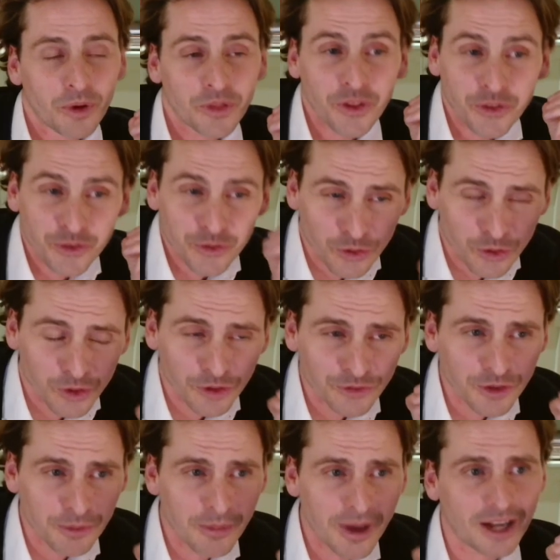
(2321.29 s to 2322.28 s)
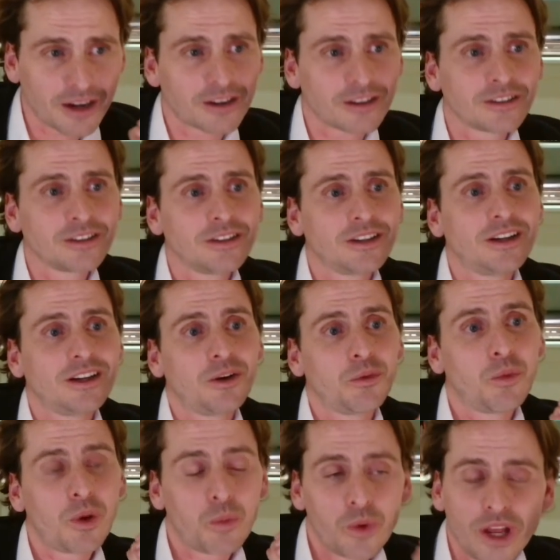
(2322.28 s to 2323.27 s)
But the truth of the matter,
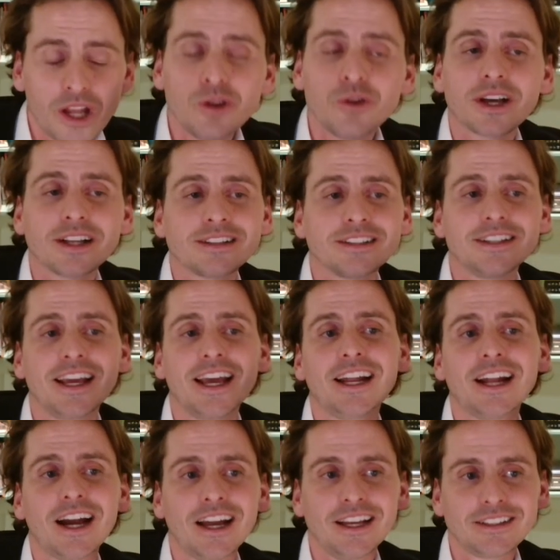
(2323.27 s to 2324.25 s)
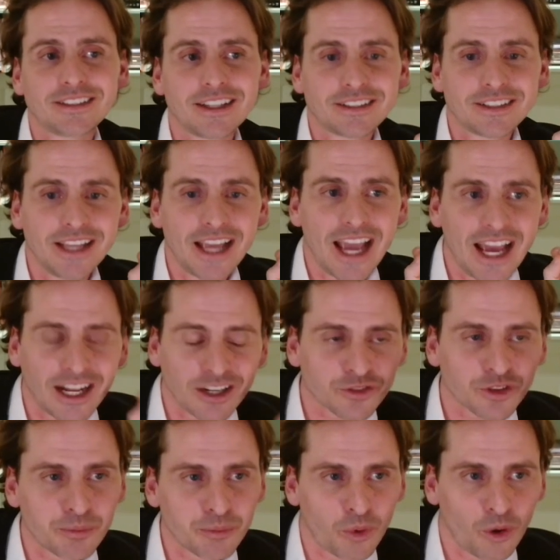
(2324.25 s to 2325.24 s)
when we look at the data, is that the
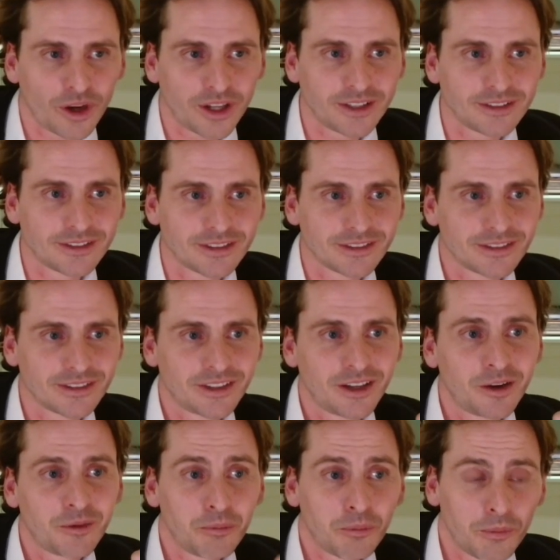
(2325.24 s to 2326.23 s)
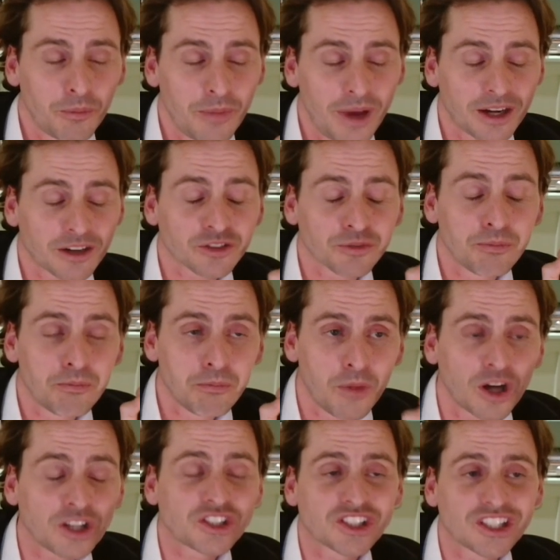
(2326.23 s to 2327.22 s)
entry point matters
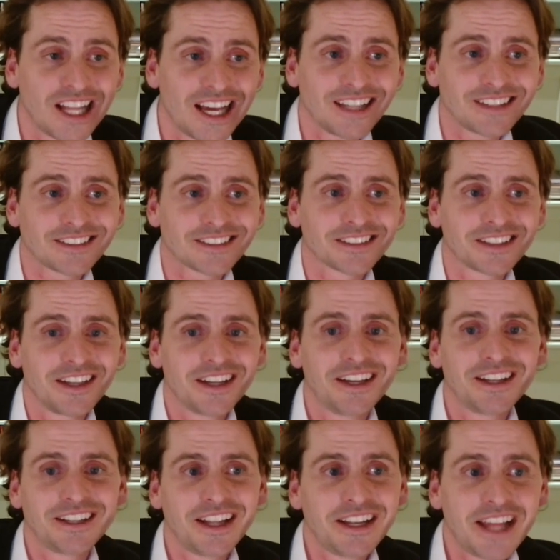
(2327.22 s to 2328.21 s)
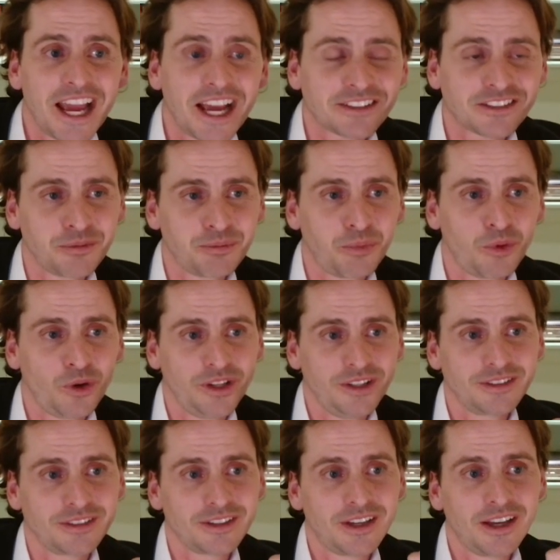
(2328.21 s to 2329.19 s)
much less than the exit point.
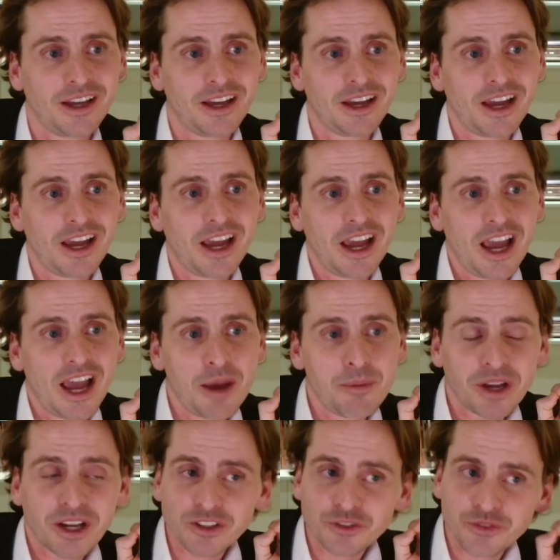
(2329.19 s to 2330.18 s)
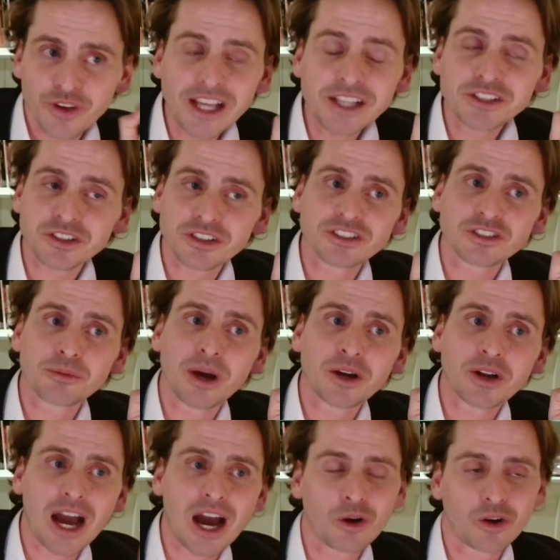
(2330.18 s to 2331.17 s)
And because venture is
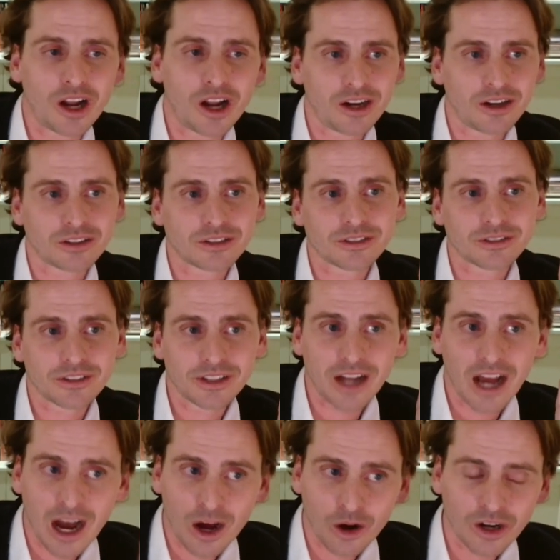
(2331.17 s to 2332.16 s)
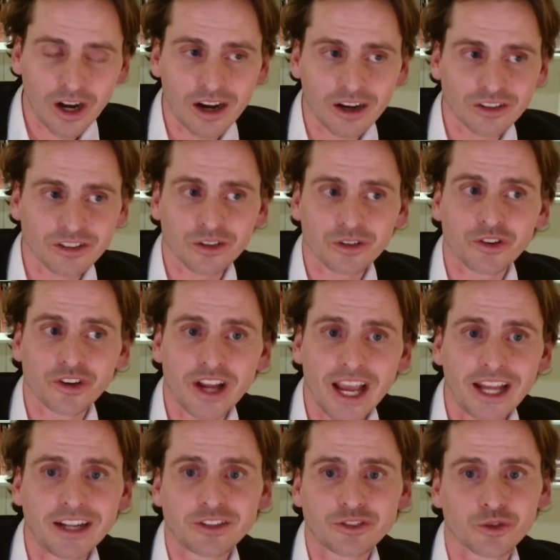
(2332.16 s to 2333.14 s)
about outliers, and outliers are
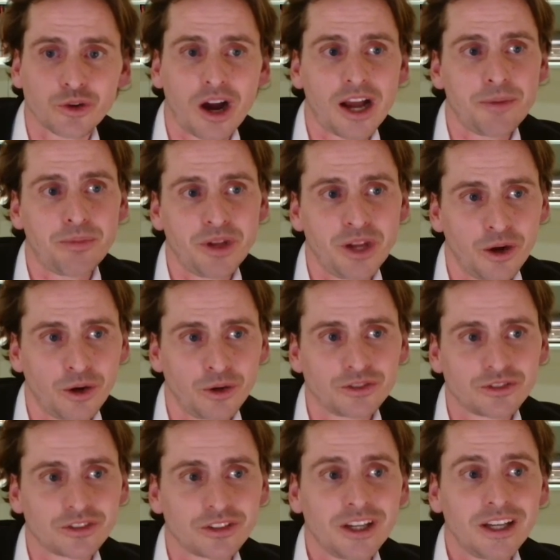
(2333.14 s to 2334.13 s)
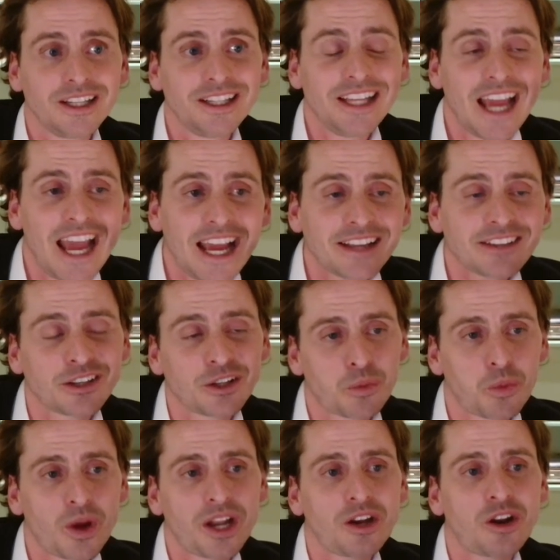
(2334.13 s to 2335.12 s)
created through IPOs, the
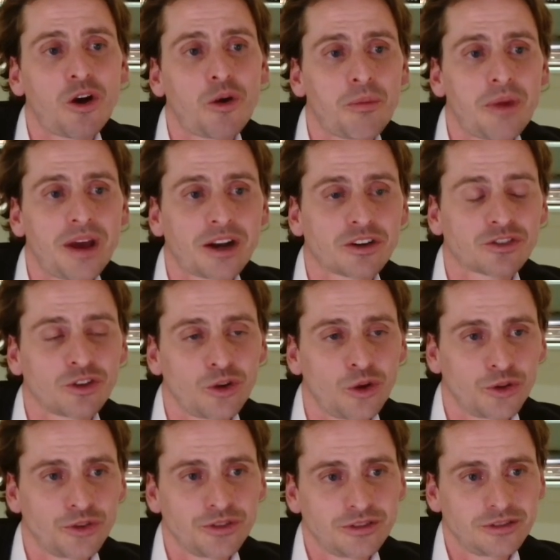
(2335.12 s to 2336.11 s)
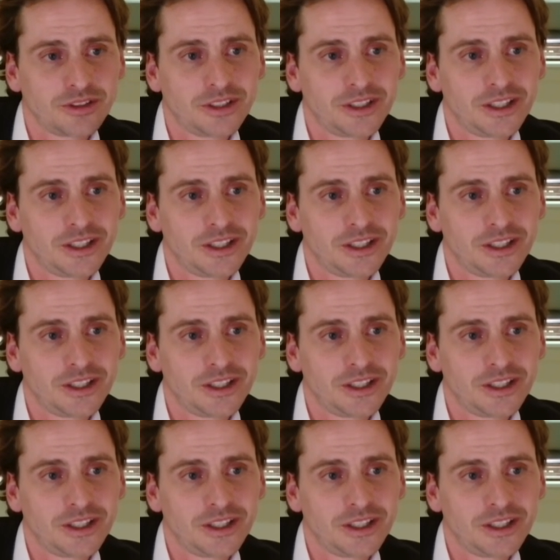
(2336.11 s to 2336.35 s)
exit window matters a lot.